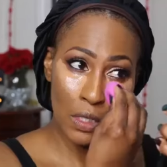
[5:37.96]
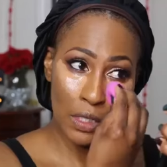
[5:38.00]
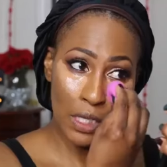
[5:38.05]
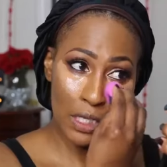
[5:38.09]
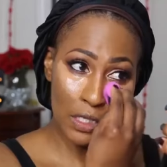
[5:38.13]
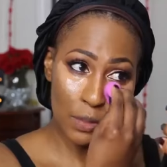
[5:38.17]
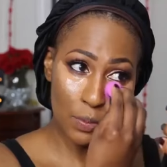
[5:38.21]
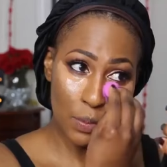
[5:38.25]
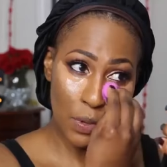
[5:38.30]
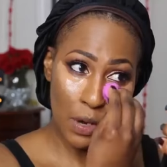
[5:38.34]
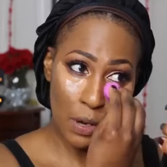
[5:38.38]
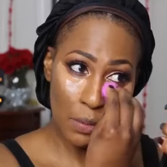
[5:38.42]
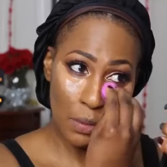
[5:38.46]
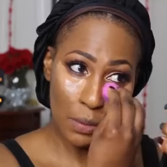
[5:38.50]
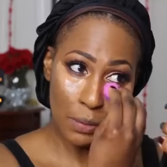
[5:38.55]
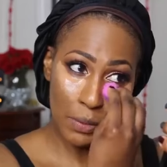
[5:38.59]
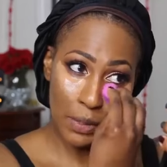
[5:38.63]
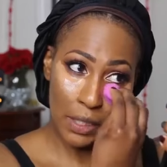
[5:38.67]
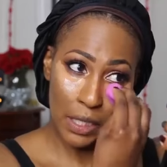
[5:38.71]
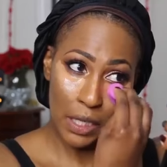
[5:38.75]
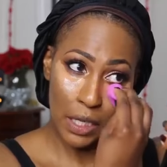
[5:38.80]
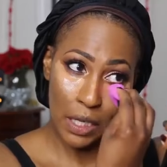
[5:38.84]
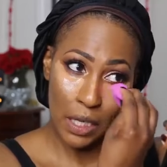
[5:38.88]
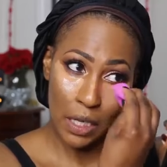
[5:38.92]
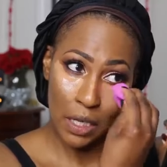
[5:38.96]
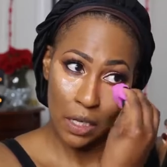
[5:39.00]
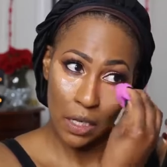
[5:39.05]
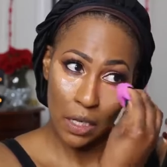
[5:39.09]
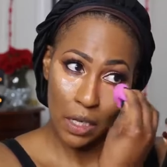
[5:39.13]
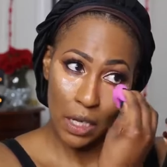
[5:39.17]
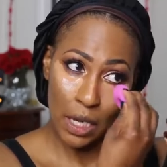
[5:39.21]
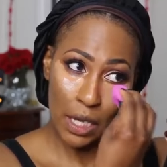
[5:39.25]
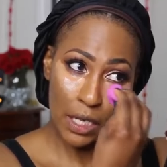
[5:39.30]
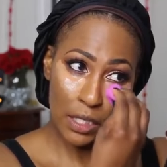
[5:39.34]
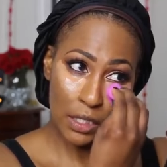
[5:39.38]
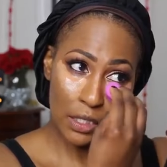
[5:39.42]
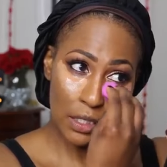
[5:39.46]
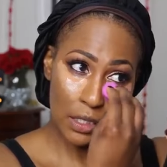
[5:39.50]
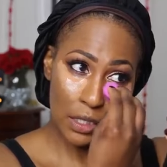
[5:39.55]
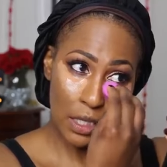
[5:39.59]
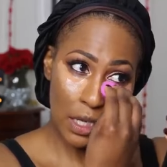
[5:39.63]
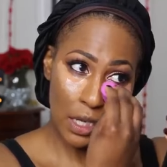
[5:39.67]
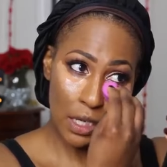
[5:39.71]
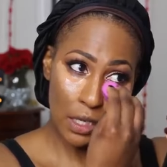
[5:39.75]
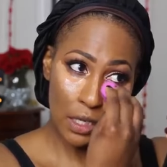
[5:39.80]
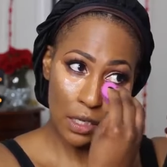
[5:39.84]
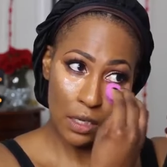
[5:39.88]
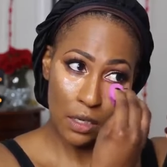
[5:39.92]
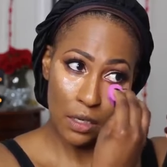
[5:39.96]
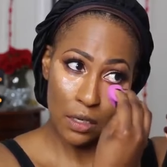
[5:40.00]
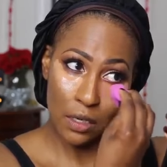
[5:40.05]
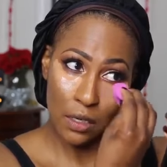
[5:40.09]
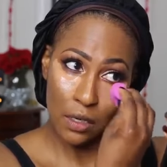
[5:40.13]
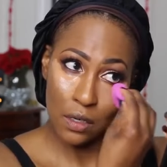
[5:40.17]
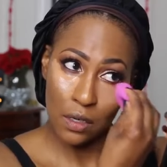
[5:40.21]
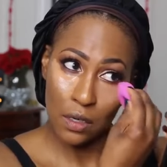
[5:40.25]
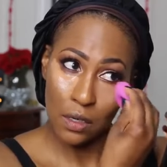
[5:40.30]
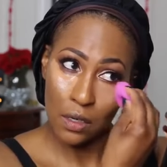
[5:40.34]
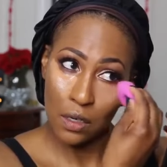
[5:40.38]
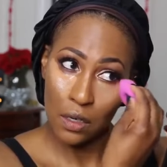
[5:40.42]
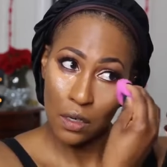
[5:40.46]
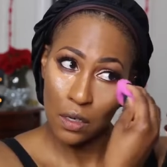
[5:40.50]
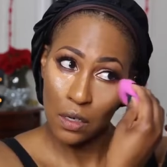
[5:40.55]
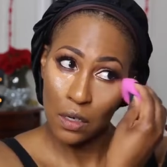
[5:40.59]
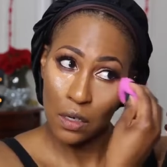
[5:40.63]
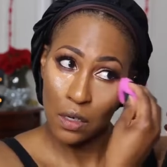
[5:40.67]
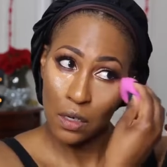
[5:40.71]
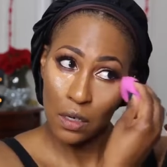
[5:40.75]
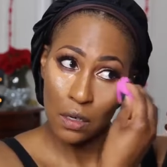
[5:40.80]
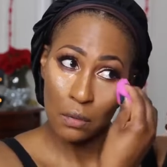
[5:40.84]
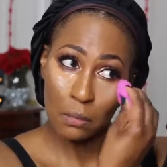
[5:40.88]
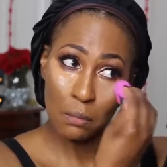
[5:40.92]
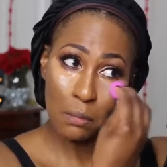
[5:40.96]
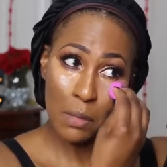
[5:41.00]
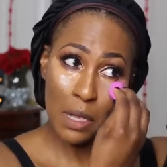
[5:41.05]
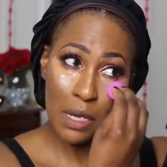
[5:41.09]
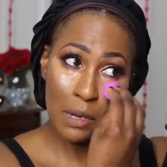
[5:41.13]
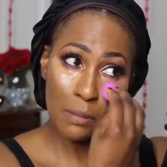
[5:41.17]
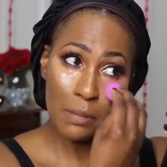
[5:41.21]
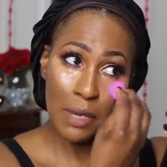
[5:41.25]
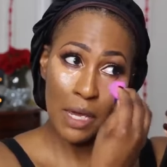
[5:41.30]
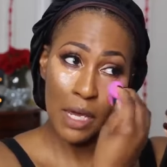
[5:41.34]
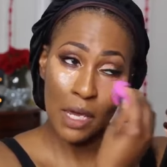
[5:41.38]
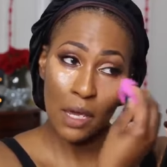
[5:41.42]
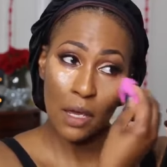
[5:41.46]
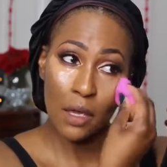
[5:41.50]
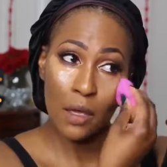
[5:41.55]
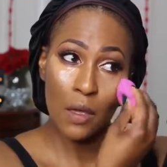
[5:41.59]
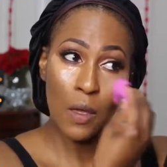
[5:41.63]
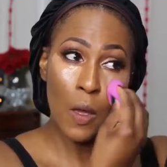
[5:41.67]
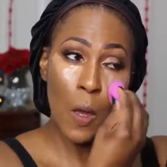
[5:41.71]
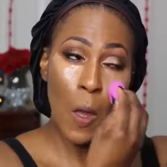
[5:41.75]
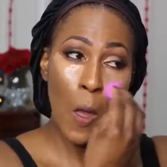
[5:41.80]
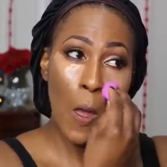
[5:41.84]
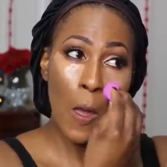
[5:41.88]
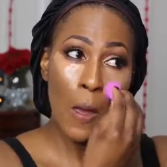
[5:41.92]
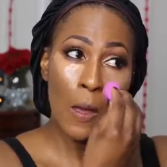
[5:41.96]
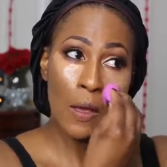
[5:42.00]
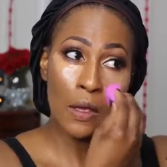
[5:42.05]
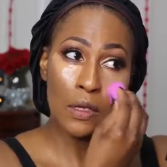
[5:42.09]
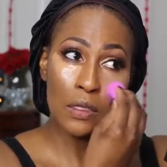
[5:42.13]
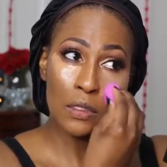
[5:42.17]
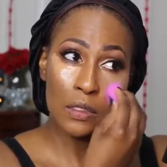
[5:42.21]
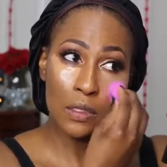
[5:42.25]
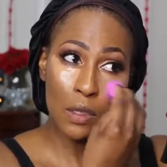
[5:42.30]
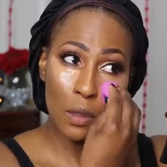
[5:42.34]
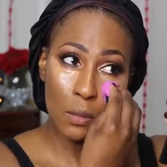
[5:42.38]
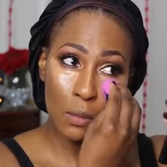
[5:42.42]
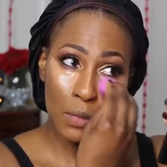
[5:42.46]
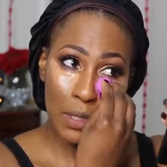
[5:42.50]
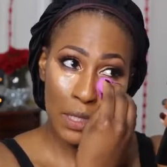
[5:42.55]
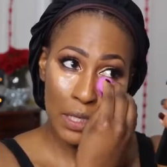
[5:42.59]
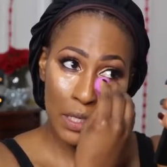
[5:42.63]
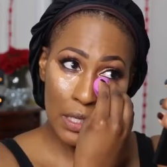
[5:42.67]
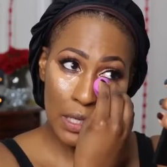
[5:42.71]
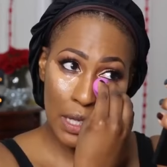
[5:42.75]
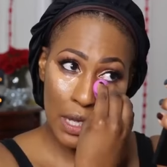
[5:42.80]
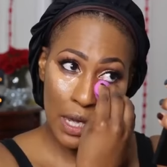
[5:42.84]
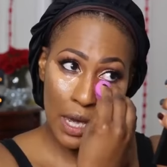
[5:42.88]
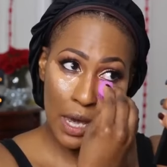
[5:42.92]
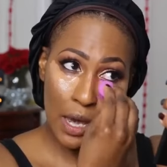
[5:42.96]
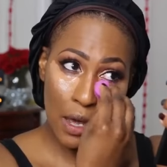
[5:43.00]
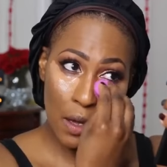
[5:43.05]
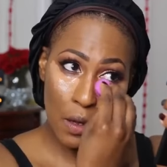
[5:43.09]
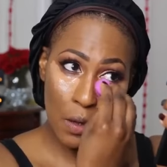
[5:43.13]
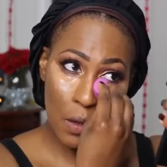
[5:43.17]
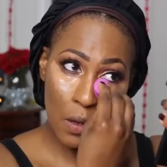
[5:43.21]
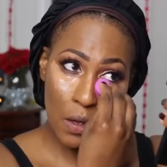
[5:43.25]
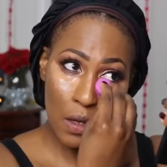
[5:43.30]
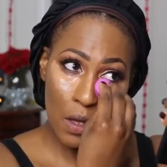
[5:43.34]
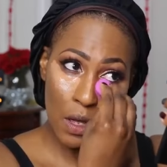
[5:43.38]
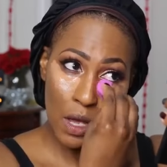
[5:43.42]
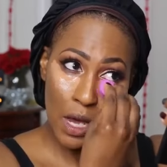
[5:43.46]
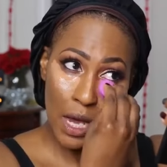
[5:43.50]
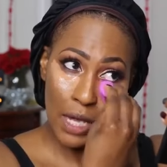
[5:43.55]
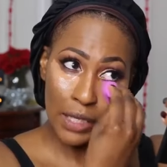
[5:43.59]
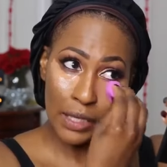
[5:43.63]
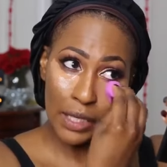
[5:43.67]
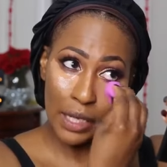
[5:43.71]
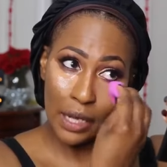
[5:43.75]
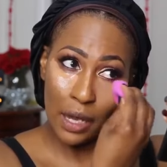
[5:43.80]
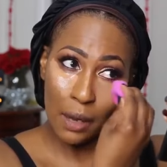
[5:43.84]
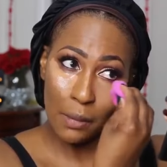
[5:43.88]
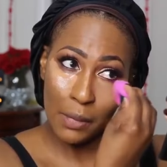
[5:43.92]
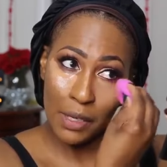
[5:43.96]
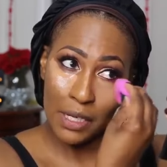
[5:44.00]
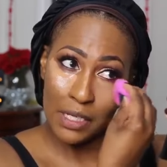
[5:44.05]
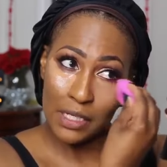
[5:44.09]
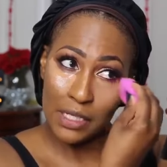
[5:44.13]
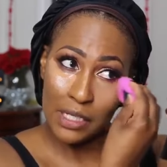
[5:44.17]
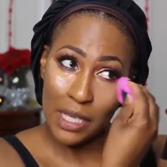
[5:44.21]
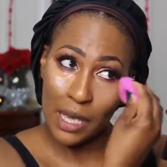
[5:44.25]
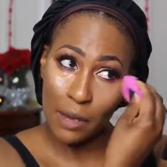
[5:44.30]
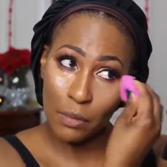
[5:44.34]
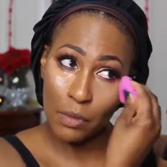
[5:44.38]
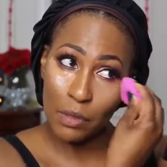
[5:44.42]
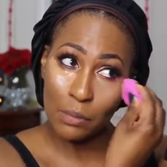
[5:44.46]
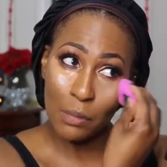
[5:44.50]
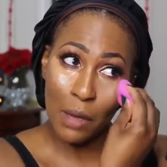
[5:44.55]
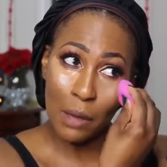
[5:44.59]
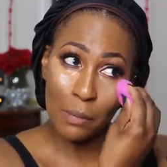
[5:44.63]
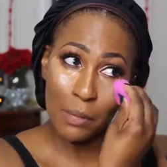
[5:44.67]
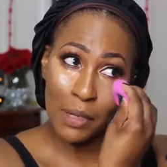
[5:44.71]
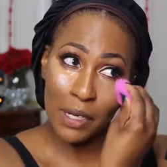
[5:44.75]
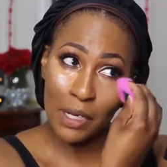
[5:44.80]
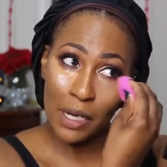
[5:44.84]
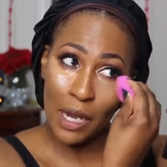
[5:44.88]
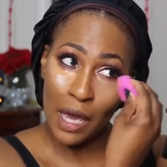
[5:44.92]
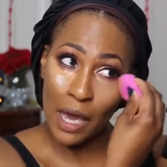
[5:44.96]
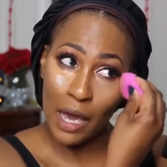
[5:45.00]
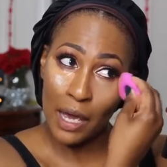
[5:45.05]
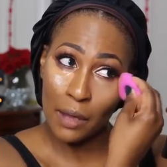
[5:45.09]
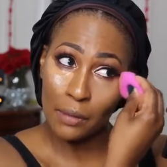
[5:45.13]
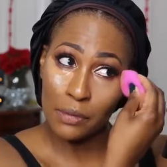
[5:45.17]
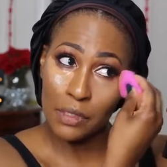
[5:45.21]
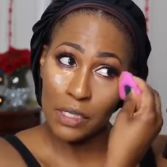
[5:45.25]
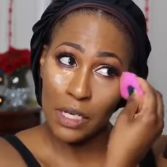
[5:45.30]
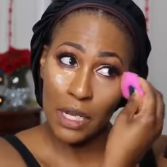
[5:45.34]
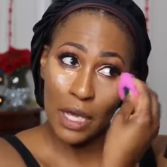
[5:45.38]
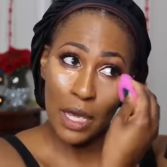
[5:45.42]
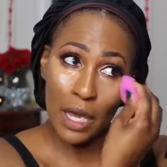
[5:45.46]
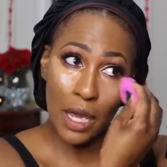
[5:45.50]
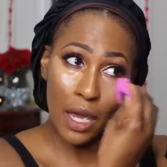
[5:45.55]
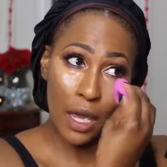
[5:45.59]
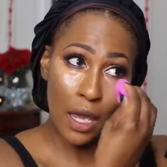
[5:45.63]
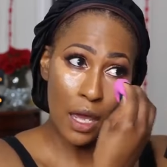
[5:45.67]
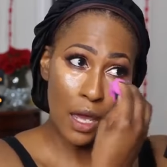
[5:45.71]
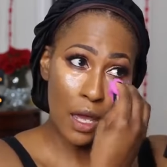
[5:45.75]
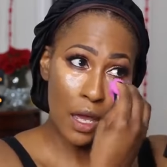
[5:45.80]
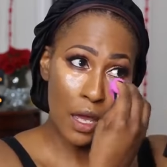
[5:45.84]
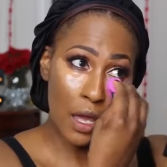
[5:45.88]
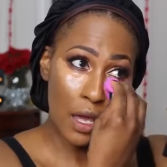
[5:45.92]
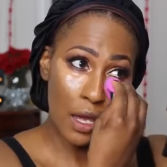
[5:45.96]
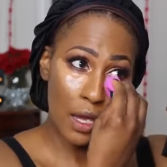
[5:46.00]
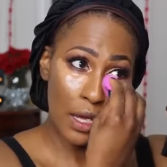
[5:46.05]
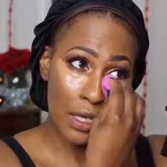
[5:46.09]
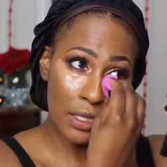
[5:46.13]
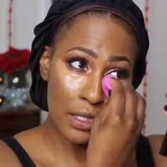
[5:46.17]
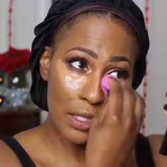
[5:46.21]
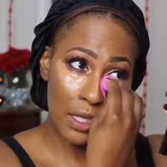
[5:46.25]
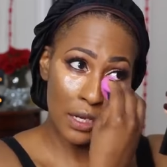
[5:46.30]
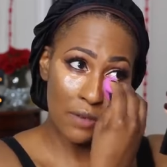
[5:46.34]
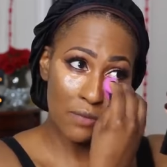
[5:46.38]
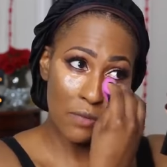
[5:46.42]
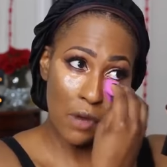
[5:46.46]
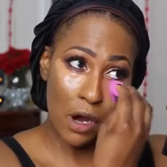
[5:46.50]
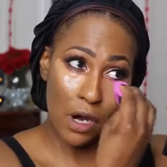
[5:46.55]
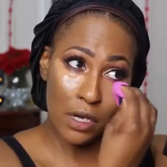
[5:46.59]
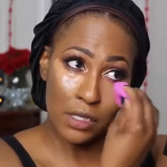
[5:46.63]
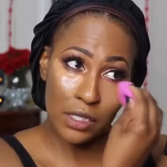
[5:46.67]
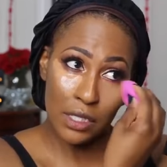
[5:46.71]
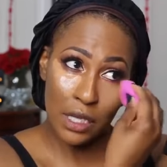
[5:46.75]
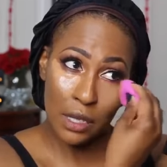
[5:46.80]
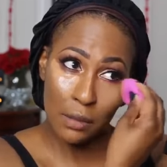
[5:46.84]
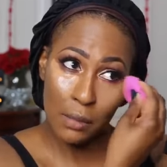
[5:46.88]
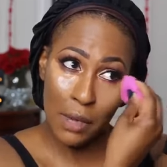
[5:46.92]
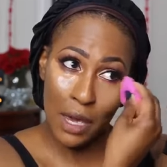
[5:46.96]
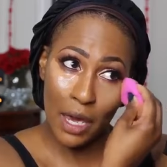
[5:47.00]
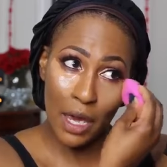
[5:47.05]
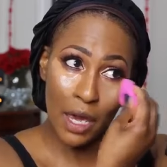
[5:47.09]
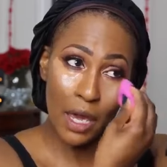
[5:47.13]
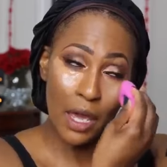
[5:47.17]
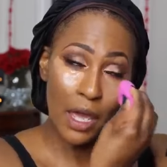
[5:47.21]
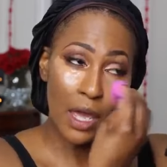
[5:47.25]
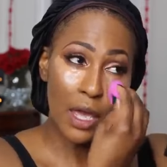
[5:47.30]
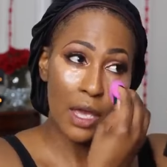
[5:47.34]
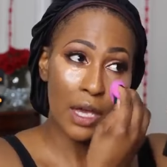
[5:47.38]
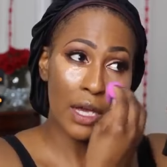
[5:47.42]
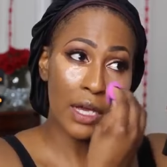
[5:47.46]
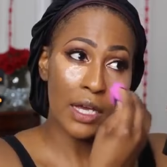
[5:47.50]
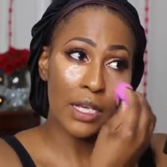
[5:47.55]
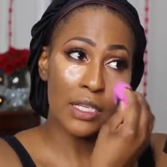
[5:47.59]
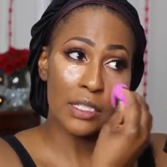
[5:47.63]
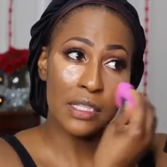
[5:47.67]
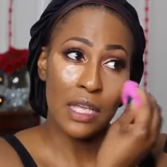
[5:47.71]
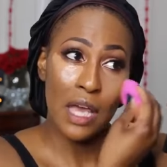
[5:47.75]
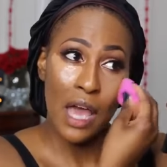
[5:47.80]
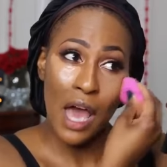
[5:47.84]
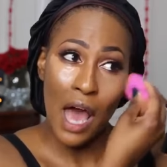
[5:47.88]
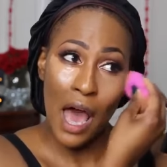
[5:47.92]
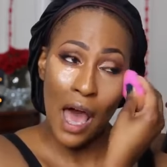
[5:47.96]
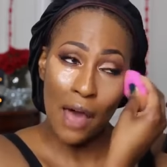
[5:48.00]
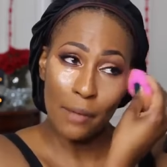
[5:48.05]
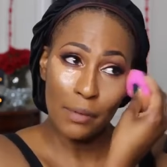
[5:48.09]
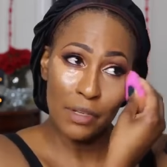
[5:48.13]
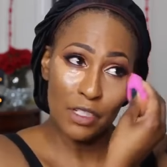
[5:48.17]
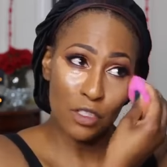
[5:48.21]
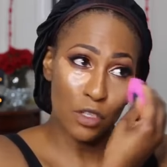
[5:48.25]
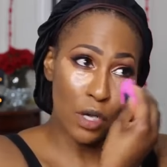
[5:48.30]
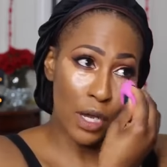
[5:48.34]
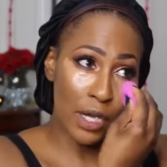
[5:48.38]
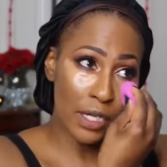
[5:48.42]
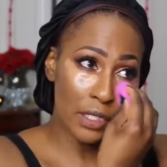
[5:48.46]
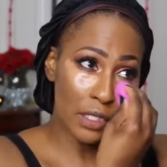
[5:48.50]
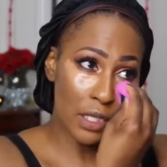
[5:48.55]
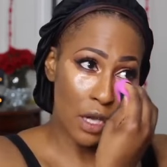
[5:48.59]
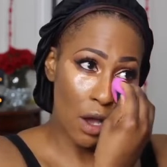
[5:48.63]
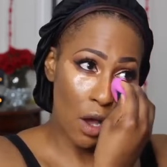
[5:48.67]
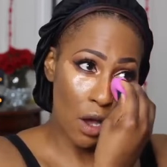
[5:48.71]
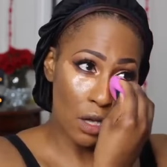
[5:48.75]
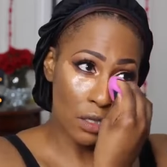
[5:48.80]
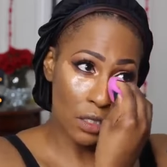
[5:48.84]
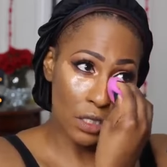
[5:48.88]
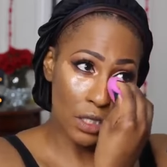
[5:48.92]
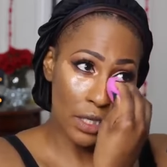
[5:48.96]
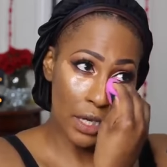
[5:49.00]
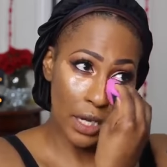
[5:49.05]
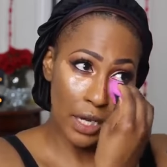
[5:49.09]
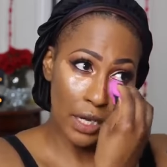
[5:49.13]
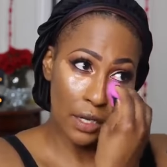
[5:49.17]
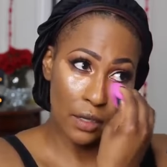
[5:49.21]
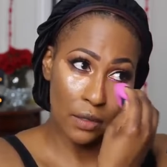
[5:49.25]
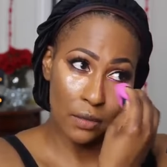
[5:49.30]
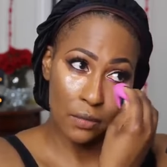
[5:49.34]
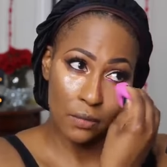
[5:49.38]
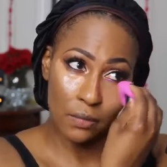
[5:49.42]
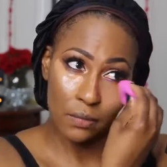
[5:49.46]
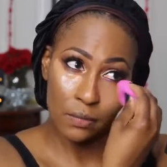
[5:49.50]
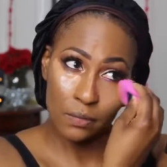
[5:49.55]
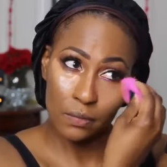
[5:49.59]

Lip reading: That's probably Asia's color, Mini-Me. So I'm blending that out. I think I'm going to set with my Ben Nye today instead of my RCMA, because I've been trying to alternate.